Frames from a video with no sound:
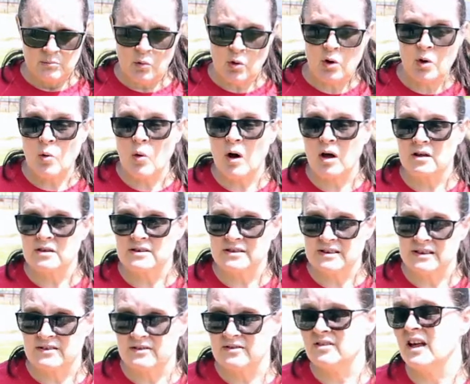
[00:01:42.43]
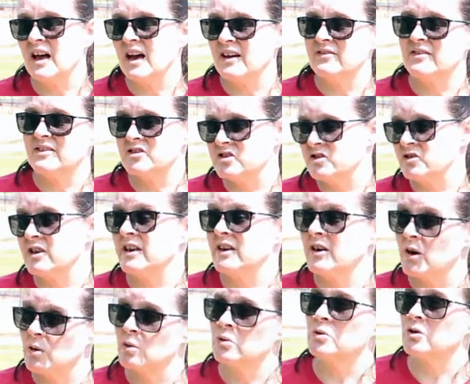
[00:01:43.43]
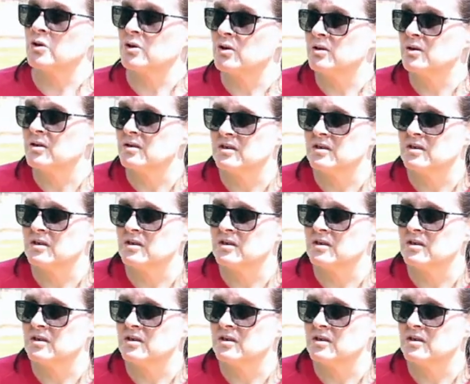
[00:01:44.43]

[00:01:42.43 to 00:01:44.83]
more quality of life as you get older,